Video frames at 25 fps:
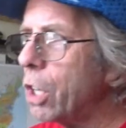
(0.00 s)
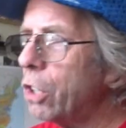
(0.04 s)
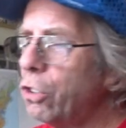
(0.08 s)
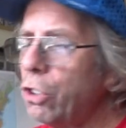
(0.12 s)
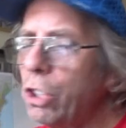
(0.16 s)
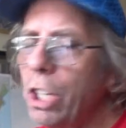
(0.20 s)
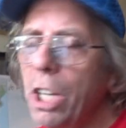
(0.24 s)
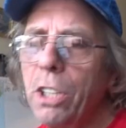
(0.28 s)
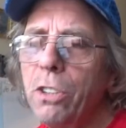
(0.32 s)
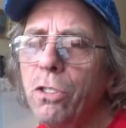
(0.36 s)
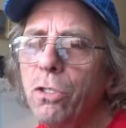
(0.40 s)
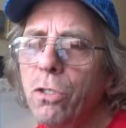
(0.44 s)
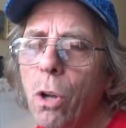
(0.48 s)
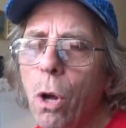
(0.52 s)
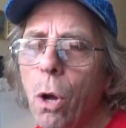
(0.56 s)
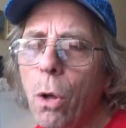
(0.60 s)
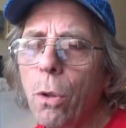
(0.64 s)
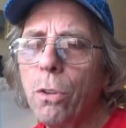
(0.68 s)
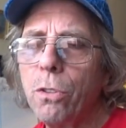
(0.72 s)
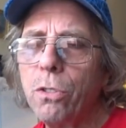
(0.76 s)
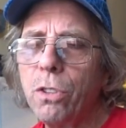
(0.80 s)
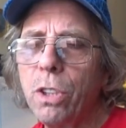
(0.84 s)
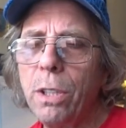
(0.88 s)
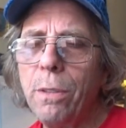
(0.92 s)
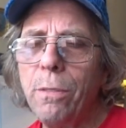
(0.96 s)
Changed all
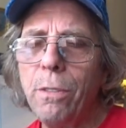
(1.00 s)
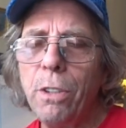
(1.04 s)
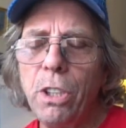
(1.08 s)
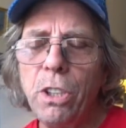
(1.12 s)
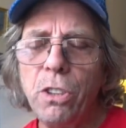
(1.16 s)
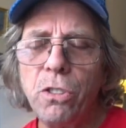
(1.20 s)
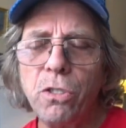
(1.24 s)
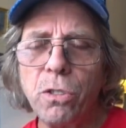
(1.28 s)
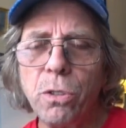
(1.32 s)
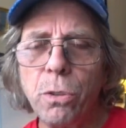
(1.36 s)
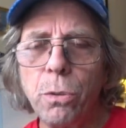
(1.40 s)
the TVs